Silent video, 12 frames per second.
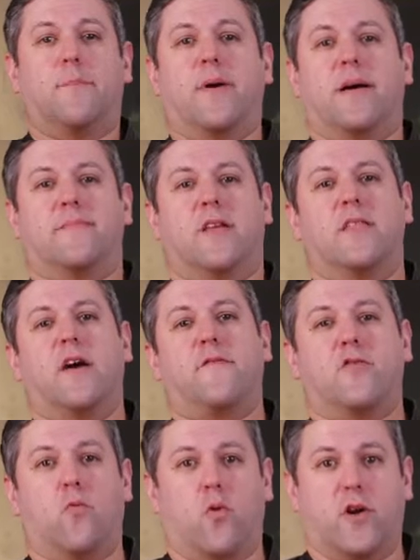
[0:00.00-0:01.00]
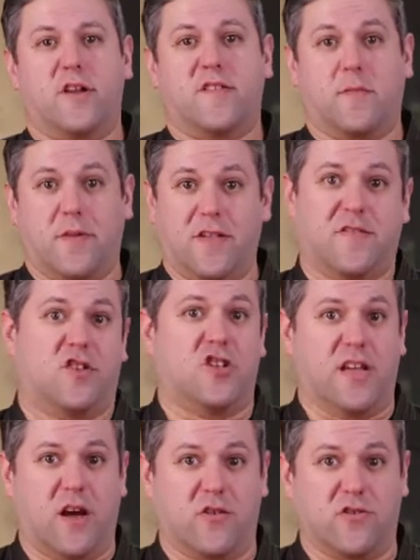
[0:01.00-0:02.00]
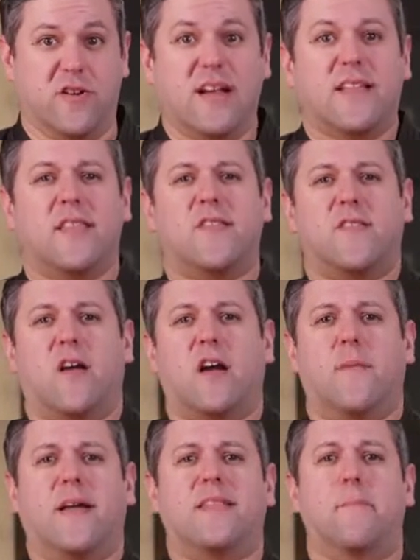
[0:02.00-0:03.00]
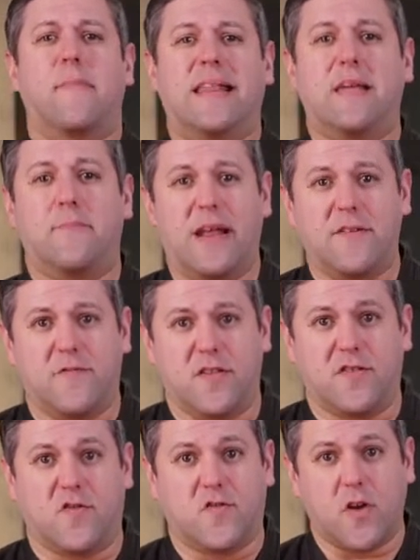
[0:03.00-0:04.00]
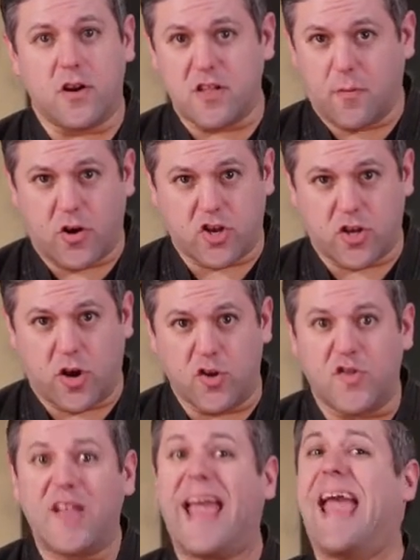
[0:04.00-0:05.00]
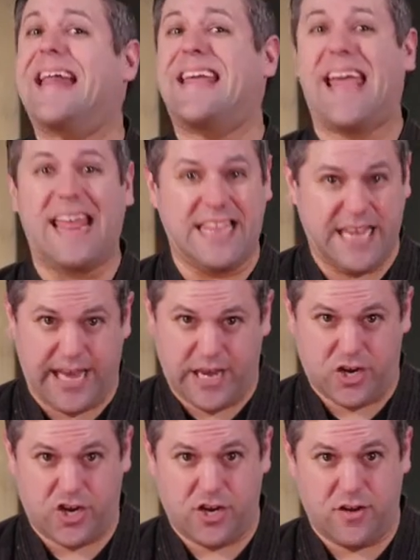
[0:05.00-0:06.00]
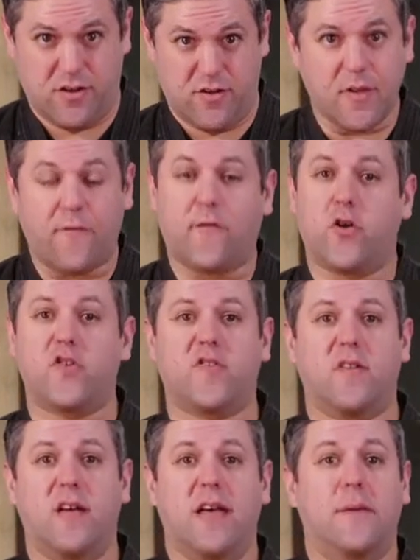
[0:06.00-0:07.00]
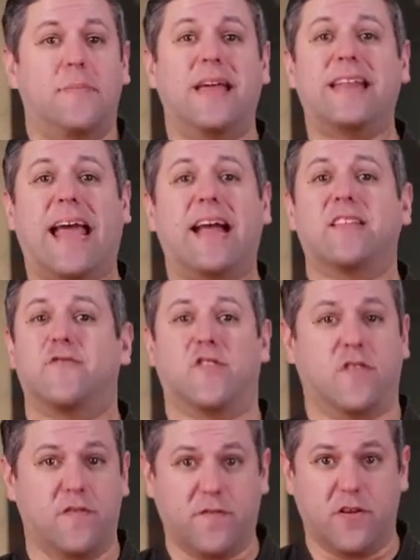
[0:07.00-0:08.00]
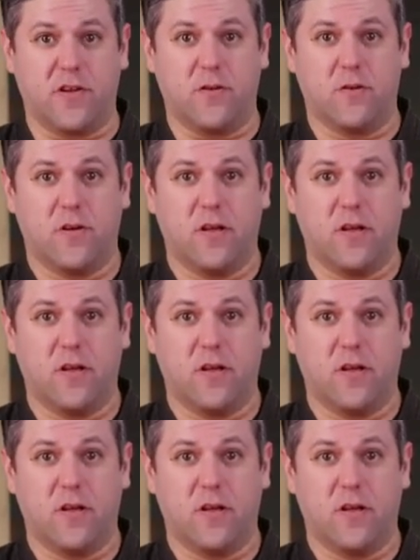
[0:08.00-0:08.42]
But enough of the warnings and being such a downer. Let's talk about the many benefits of starting the martial arts at any age. First, being active is good for you.